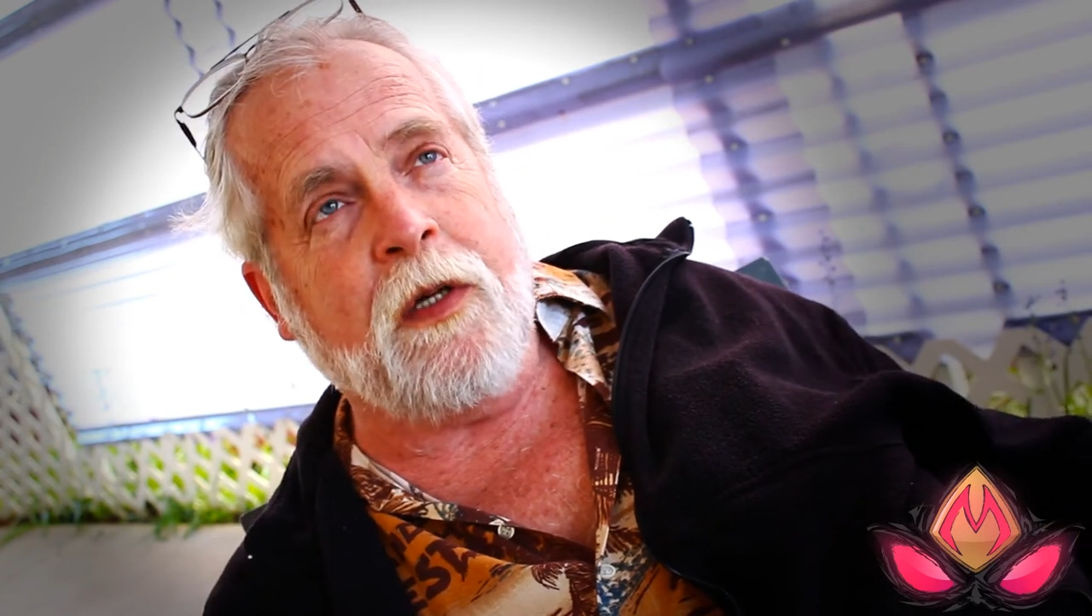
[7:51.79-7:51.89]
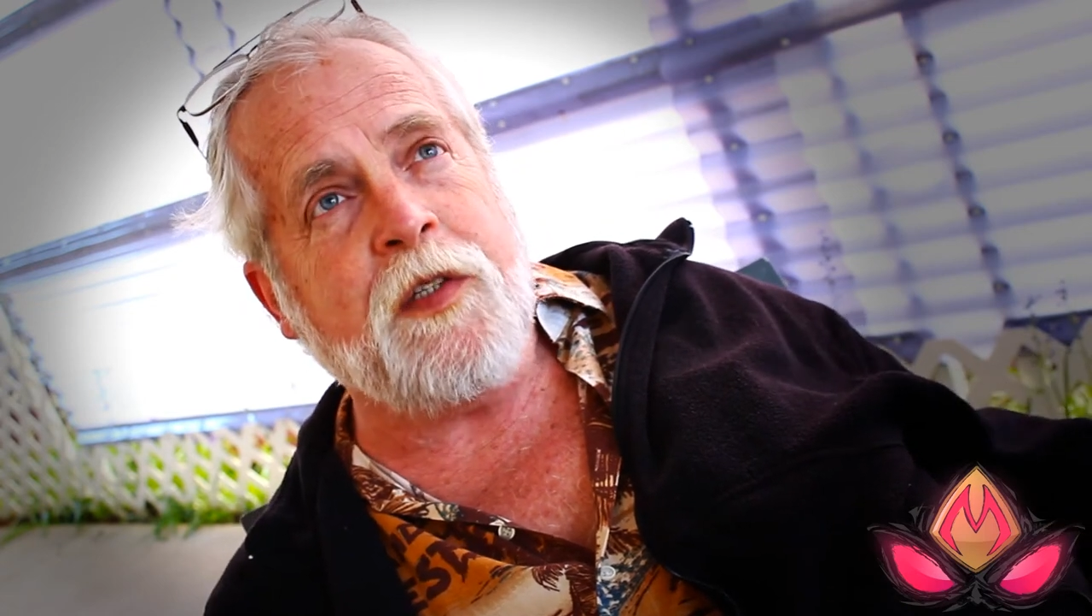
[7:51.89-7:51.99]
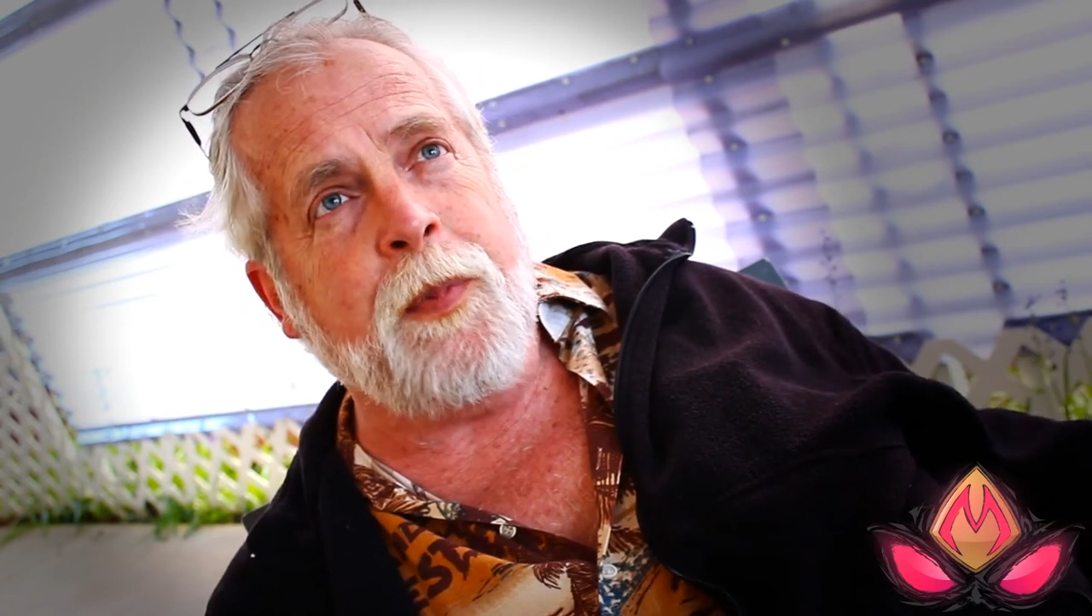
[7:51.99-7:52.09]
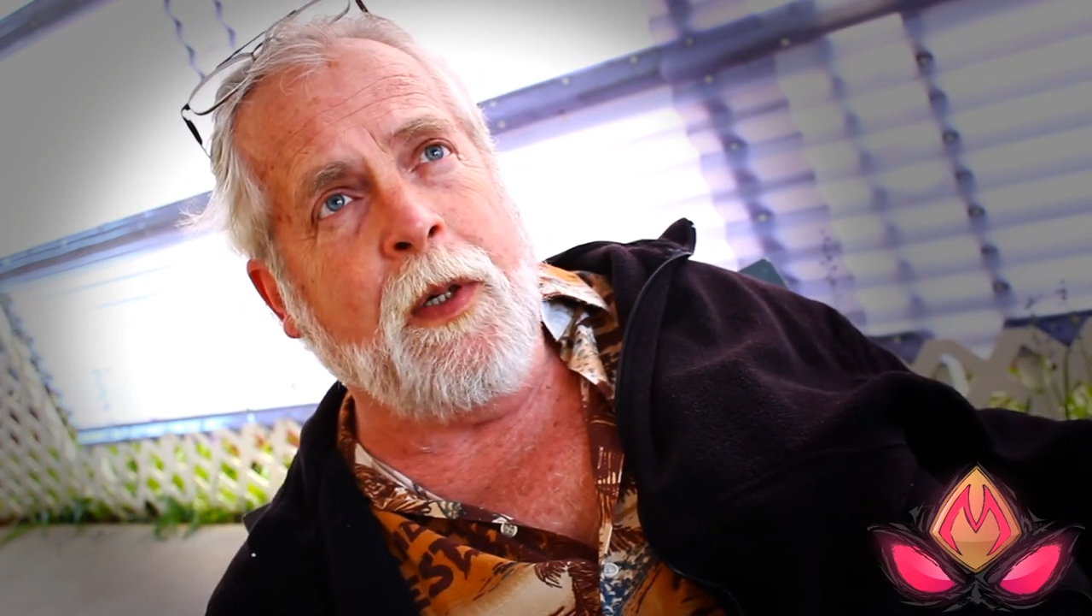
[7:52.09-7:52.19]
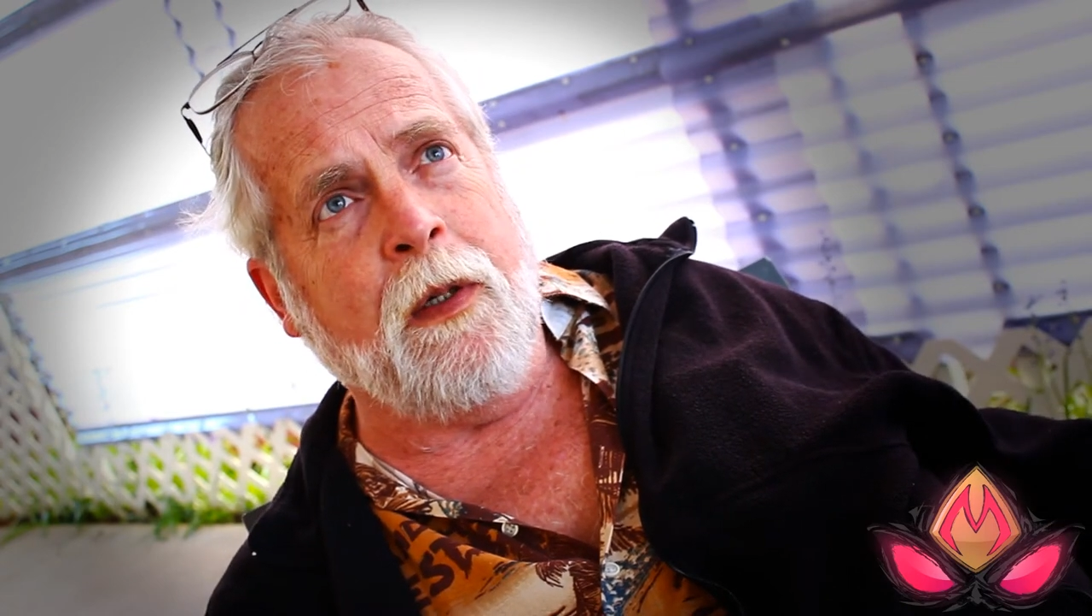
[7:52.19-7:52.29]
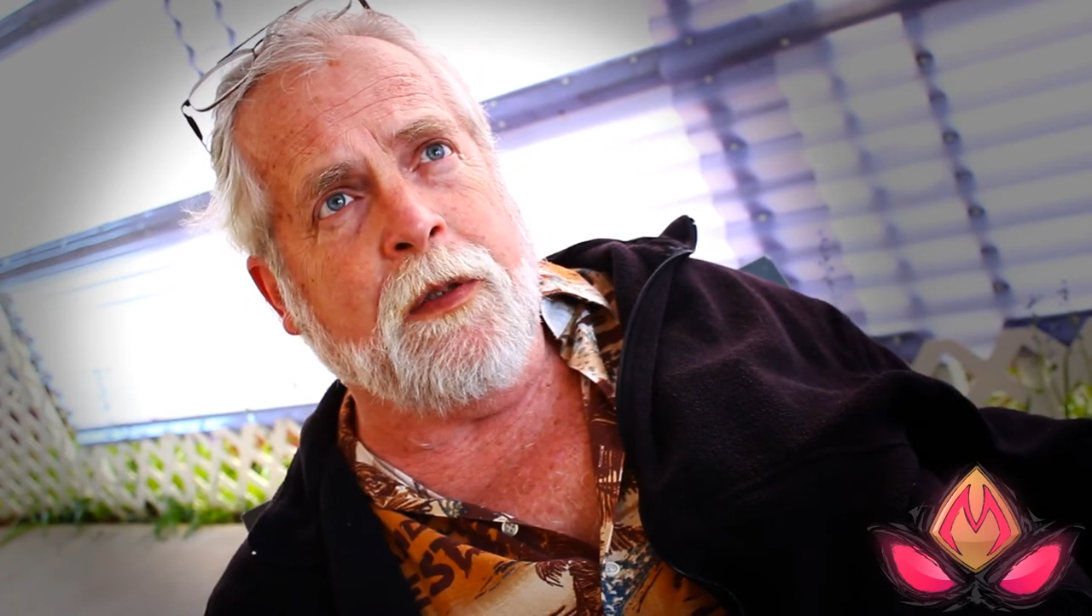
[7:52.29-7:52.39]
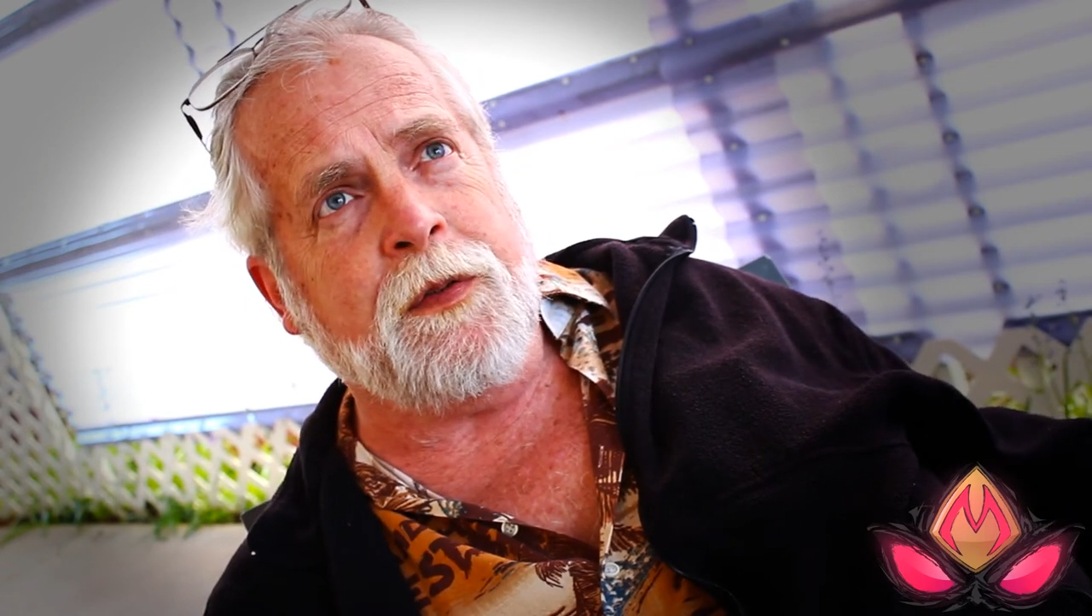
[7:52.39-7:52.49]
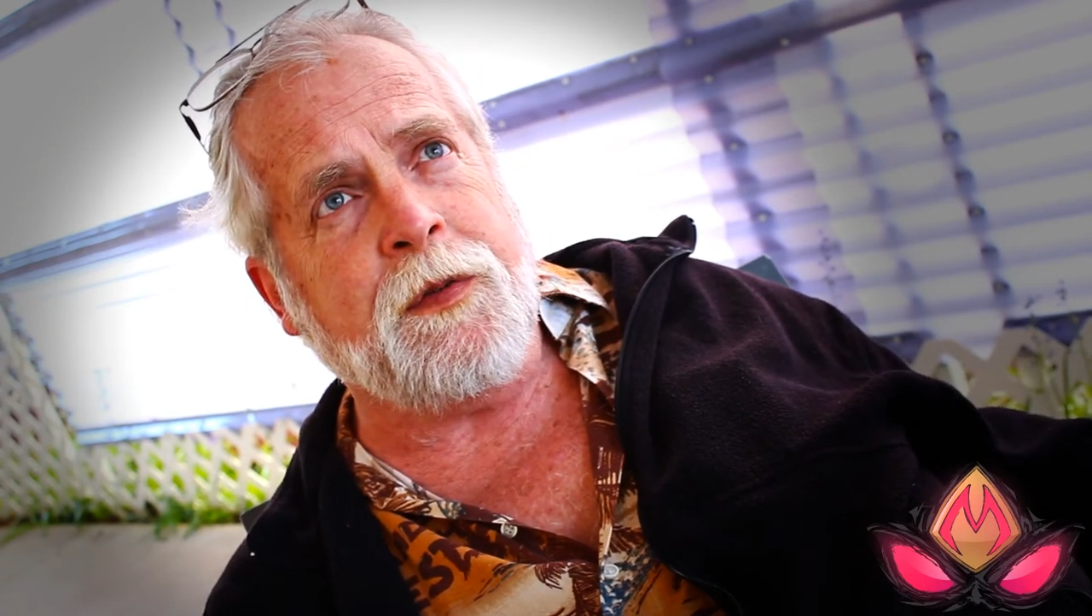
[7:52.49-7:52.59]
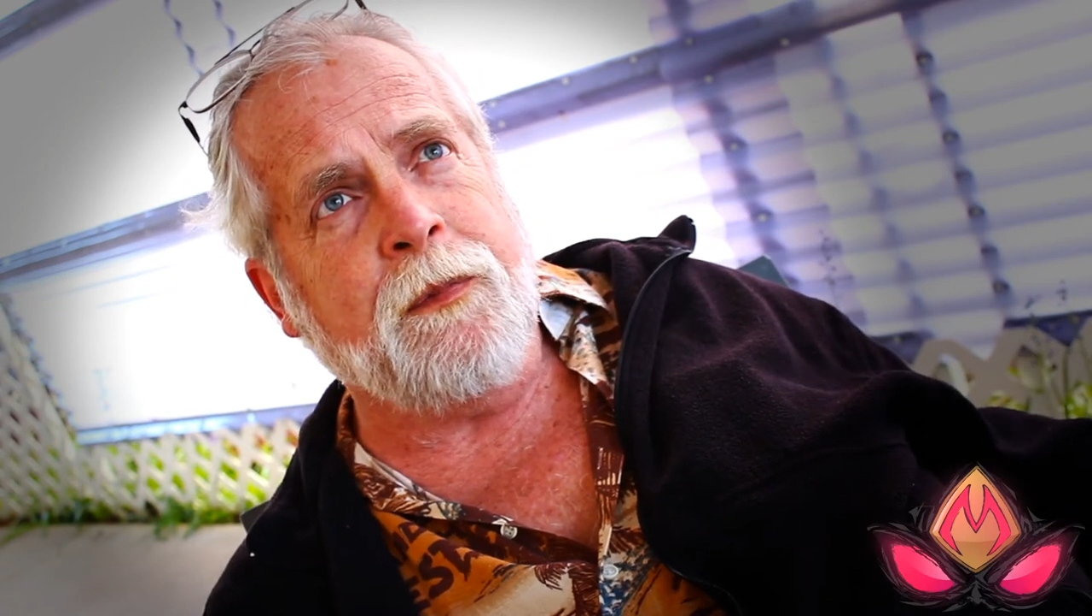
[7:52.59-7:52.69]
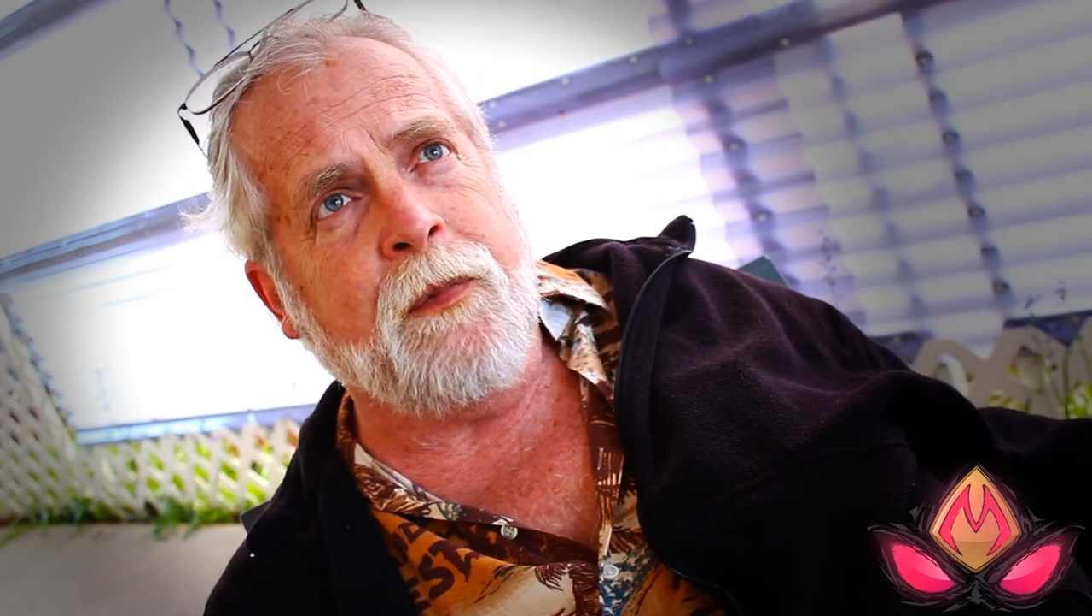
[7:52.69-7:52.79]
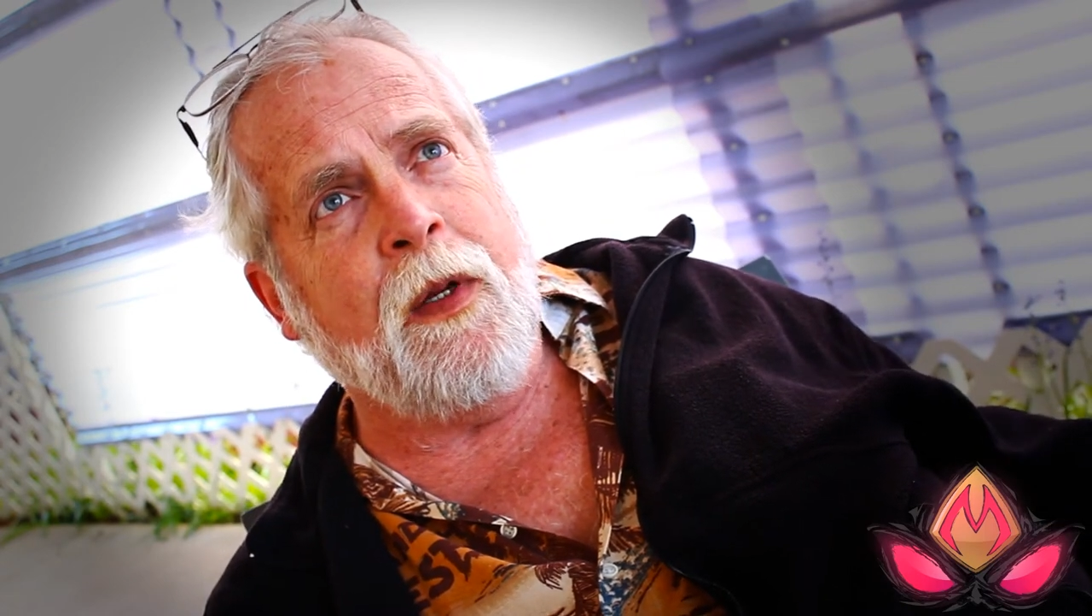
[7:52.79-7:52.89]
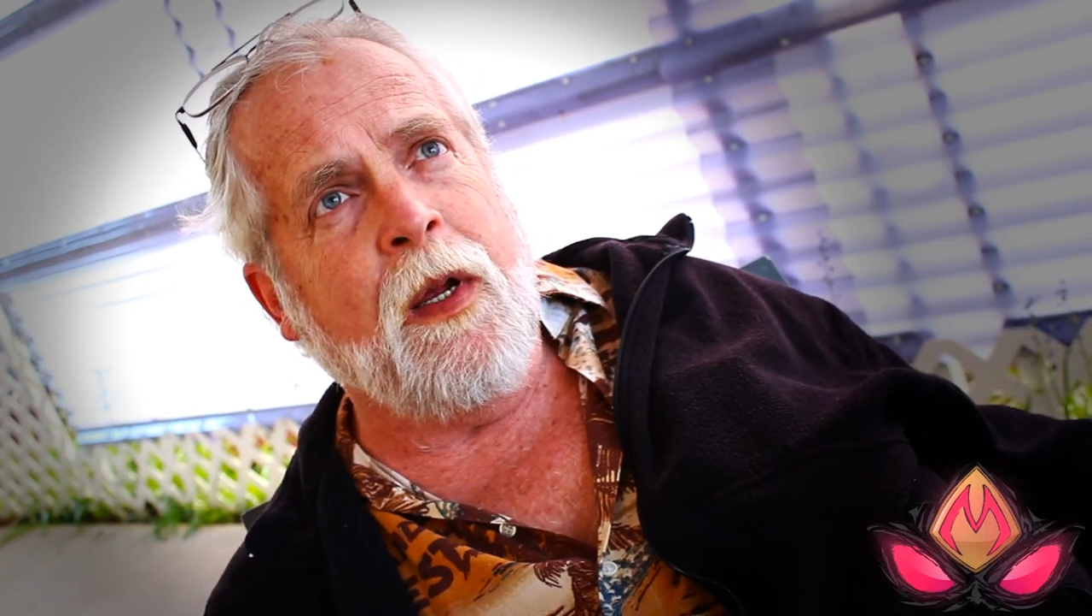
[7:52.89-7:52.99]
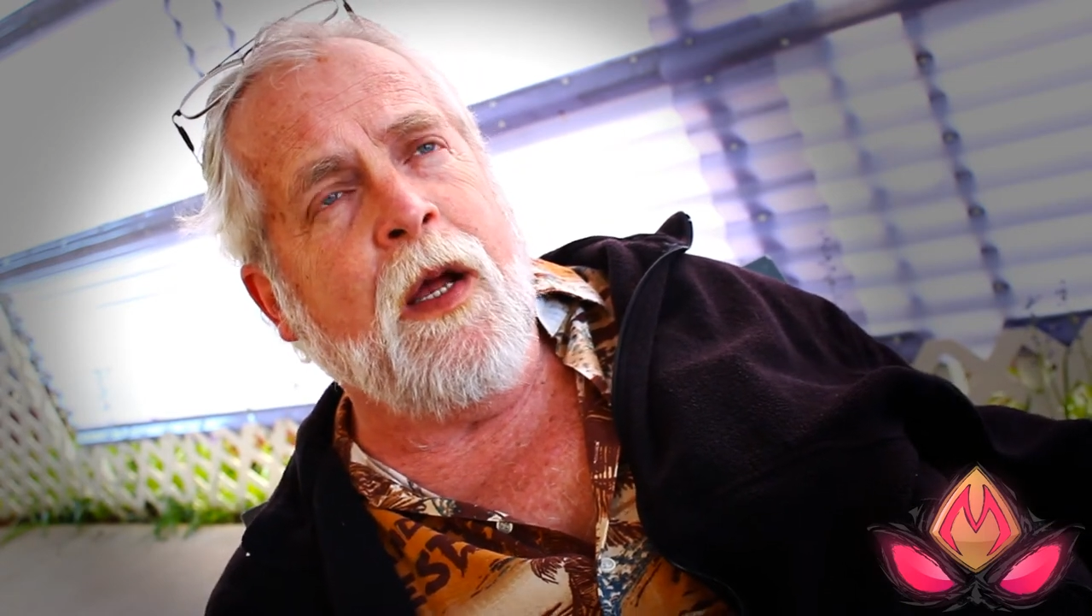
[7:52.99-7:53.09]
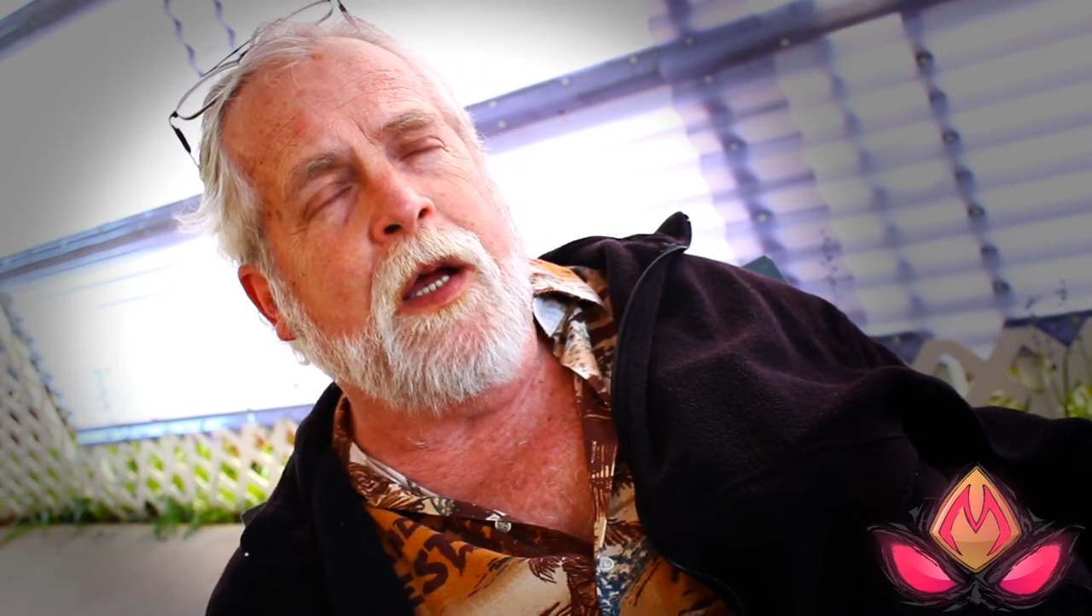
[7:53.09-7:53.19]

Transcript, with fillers: experience. Right.